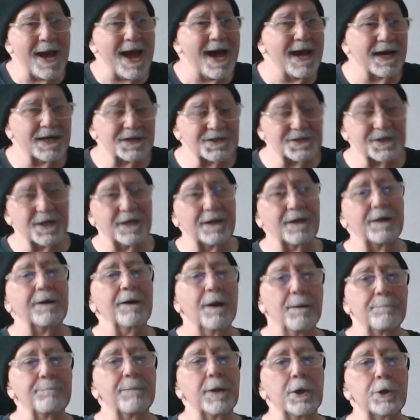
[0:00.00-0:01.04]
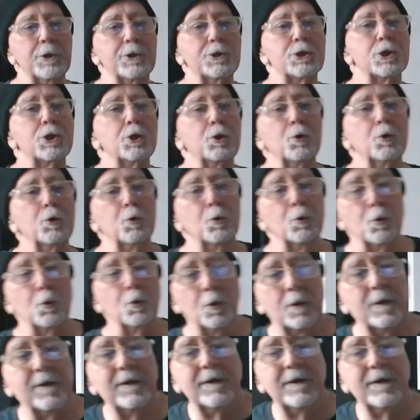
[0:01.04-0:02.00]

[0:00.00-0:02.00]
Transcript: accent number 2.